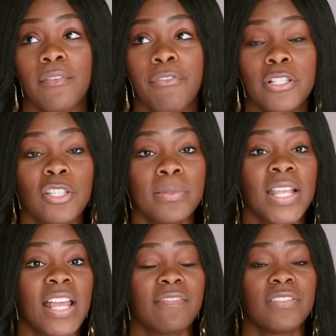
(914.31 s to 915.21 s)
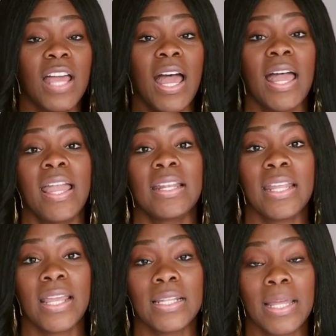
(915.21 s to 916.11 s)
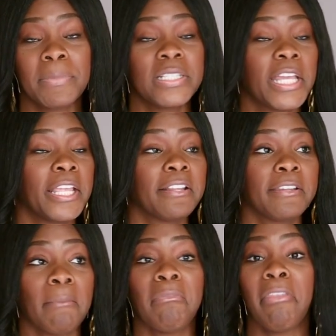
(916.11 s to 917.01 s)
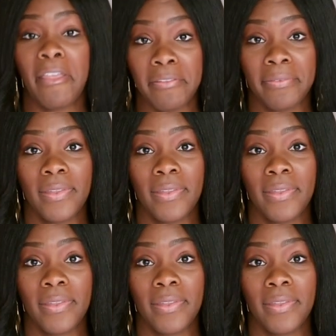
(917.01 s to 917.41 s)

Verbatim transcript: friendships have died. And let me tell you something